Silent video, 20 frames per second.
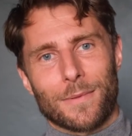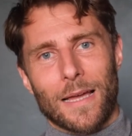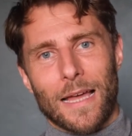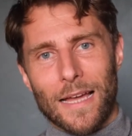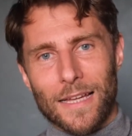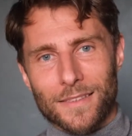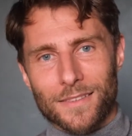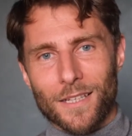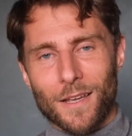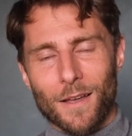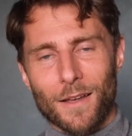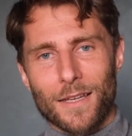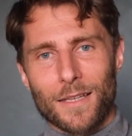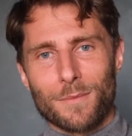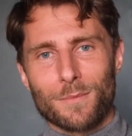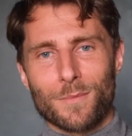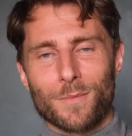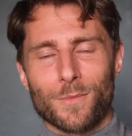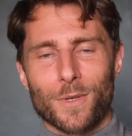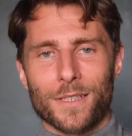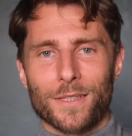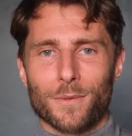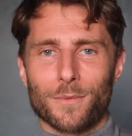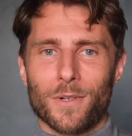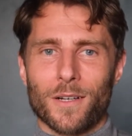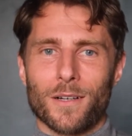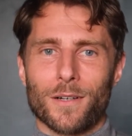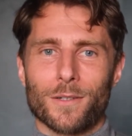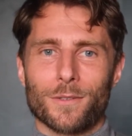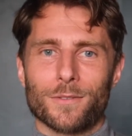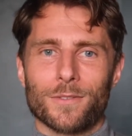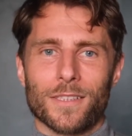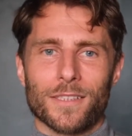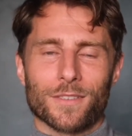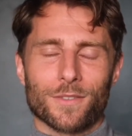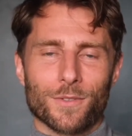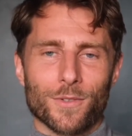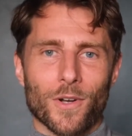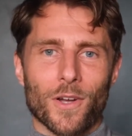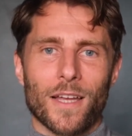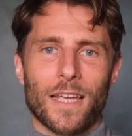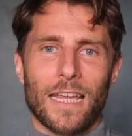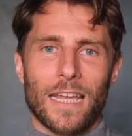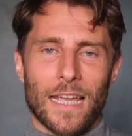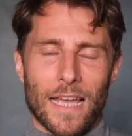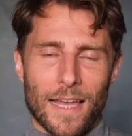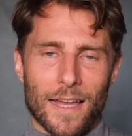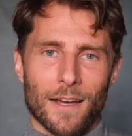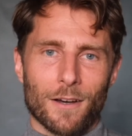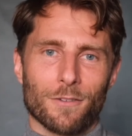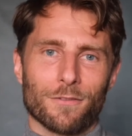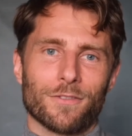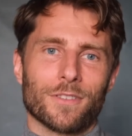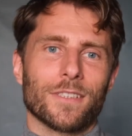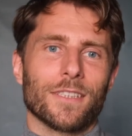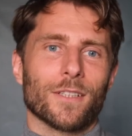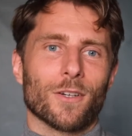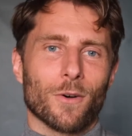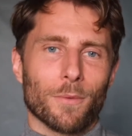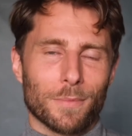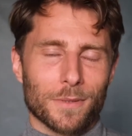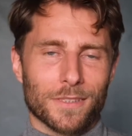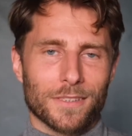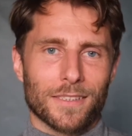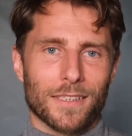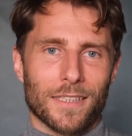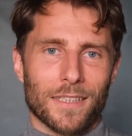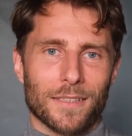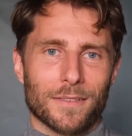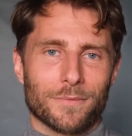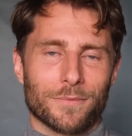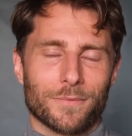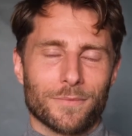at a time when the world is crying out for the opposite.